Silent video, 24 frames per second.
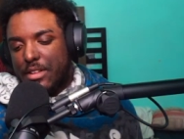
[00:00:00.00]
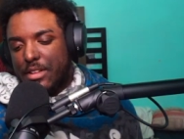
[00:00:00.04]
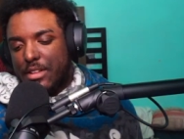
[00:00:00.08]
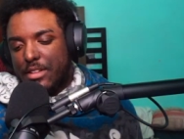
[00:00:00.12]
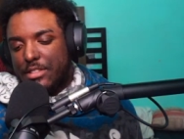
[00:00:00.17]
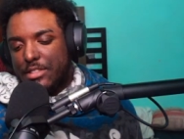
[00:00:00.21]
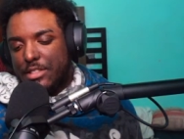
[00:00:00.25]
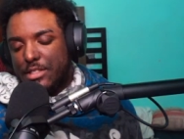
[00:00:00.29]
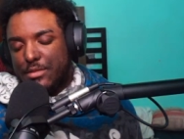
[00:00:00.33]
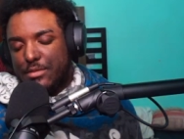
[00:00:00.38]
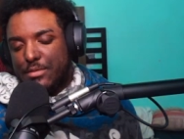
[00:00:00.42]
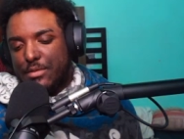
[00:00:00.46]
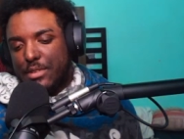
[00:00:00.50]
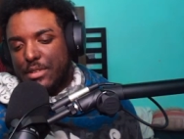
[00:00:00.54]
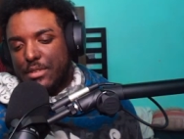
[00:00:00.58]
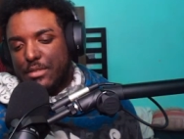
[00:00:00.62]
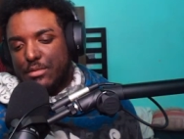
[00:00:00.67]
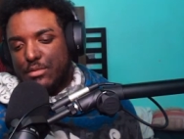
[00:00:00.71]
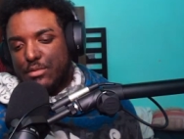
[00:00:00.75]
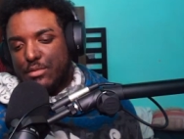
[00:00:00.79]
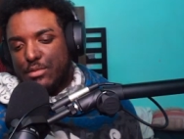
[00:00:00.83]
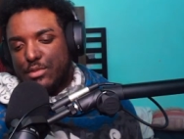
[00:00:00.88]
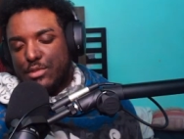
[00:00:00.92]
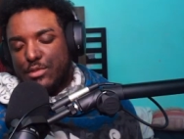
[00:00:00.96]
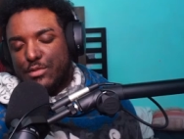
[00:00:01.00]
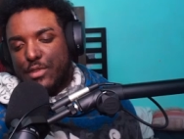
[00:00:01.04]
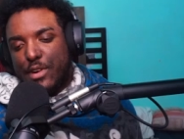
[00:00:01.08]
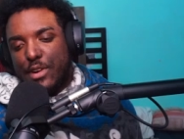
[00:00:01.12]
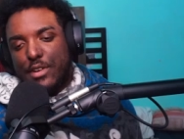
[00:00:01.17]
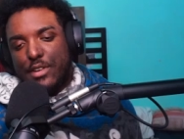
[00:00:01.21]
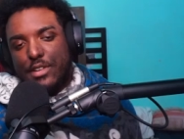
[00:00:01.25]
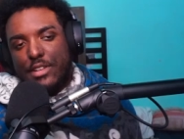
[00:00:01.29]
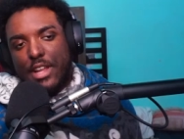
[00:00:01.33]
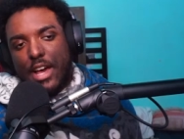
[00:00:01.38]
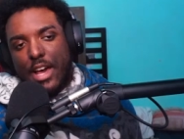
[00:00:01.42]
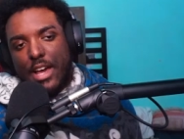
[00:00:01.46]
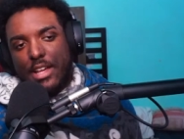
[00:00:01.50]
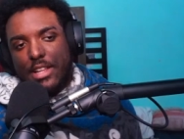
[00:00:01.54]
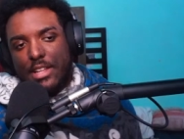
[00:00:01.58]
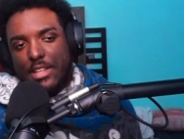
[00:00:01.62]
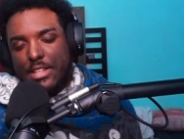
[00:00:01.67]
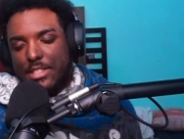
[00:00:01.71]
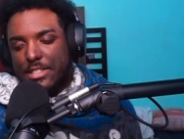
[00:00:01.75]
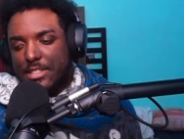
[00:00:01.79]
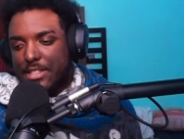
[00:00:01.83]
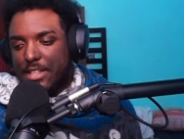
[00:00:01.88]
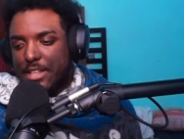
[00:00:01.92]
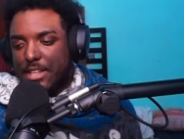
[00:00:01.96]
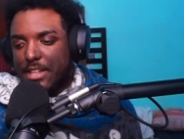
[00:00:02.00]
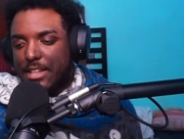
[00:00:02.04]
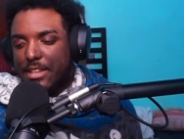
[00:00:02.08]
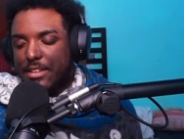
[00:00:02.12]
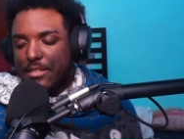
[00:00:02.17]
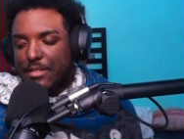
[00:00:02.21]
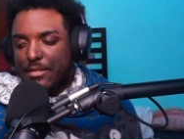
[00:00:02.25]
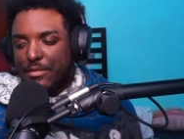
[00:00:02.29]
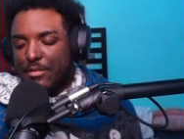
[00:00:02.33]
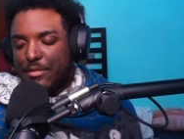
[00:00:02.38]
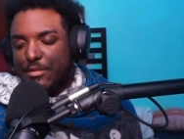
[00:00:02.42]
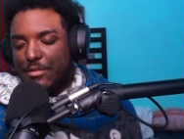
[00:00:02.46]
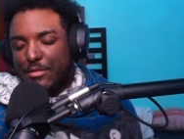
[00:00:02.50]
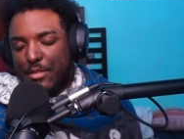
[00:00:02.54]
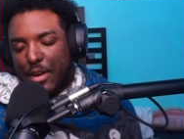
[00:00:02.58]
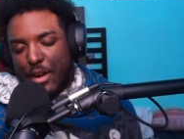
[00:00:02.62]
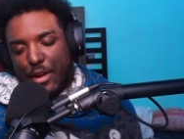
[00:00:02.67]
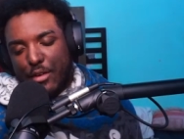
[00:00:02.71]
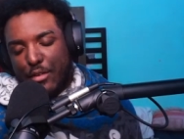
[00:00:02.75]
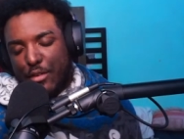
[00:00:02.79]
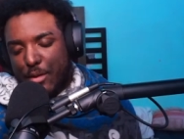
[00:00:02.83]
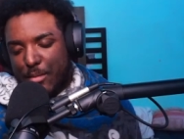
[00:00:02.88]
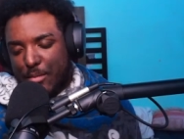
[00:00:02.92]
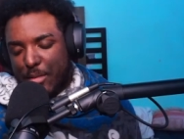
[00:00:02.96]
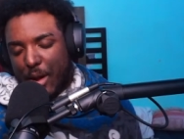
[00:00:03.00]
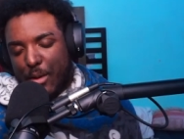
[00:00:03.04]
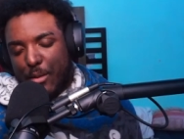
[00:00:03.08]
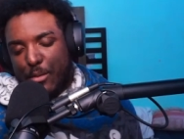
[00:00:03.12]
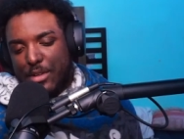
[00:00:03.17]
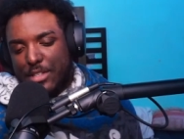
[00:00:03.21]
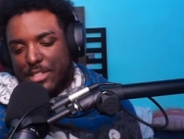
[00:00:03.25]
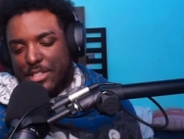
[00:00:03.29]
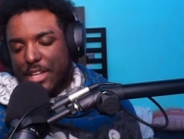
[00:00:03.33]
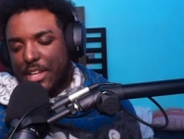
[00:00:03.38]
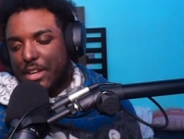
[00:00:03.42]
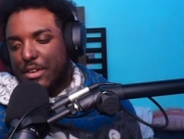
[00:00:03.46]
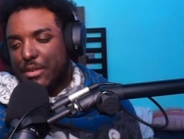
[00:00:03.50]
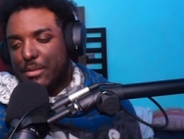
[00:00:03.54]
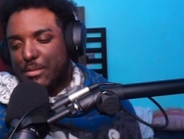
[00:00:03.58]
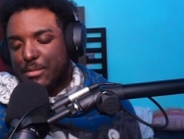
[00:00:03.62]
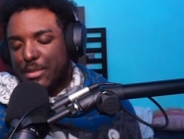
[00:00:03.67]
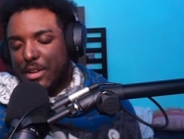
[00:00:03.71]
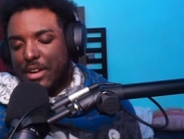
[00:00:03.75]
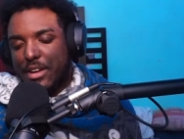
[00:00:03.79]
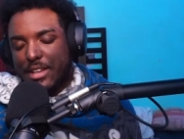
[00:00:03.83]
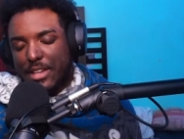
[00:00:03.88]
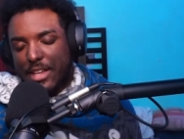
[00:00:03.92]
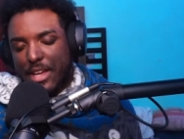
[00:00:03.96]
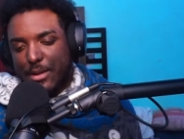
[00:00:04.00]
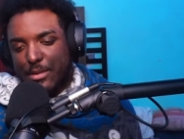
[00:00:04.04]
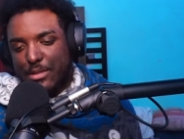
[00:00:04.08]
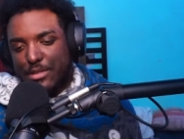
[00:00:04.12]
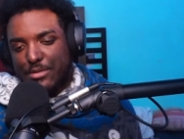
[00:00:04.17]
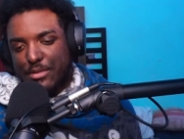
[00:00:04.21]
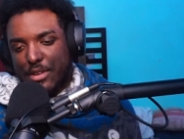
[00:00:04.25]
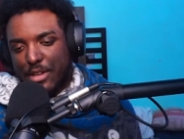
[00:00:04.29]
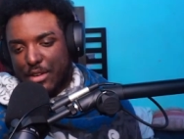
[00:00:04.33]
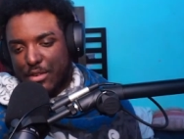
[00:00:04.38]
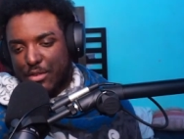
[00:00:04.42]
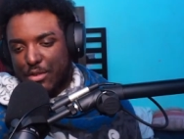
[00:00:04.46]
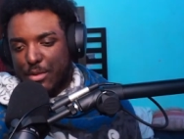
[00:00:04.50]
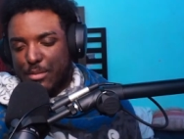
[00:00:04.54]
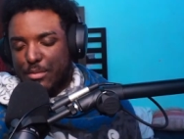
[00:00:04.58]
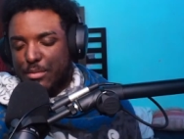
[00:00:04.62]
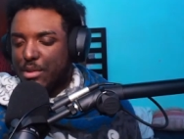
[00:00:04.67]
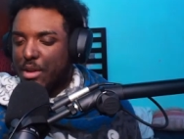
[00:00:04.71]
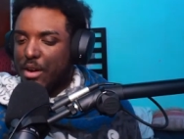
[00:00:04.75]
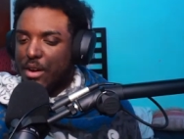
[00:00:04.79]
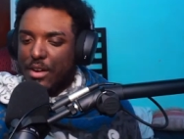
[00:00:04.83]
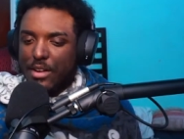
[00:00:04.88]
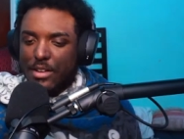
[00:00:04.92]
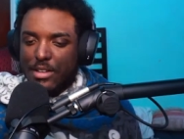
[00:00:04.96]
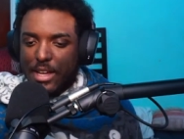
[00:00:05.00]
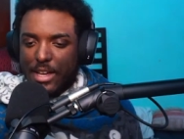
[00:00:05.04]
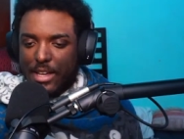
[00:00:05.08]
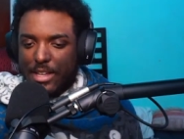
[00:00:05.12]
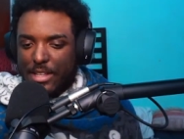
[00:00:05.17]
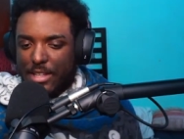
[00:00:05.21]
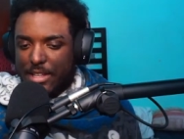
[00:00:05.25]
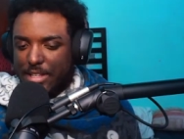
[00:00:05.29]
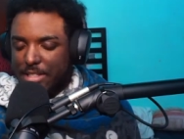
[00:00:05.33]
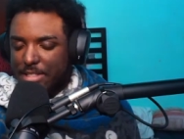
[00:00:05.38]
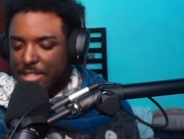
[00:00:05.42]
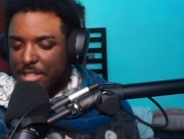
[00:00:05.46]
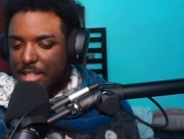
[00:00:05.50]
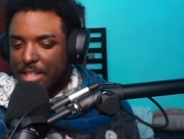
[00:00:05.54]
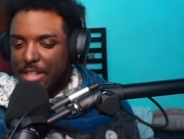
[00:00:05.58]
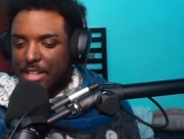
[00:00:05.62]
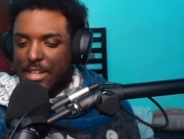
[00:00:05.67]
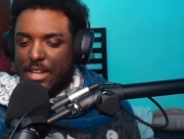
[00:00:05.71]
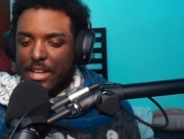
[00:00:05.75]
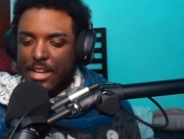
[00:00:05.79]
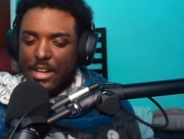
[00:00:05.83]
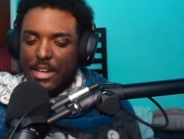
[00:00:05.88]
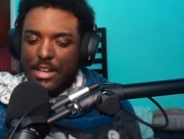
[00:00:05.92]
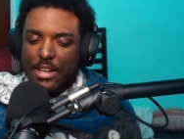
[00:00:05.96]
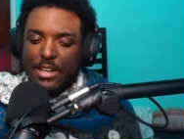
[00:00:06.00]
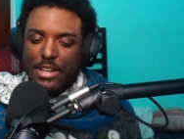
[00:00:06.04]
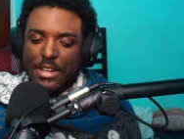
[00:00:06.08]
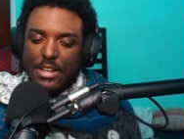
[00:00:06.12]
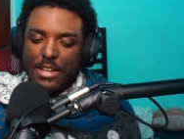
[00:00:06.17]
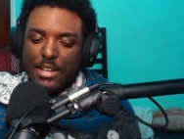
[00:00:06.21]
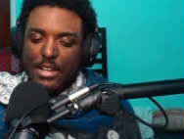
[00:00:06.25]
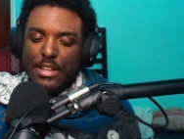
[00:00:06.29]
just, it was very nihilistic, very grim. I would say grimdark. Yeah, it was very grimdark, nihilistic, uh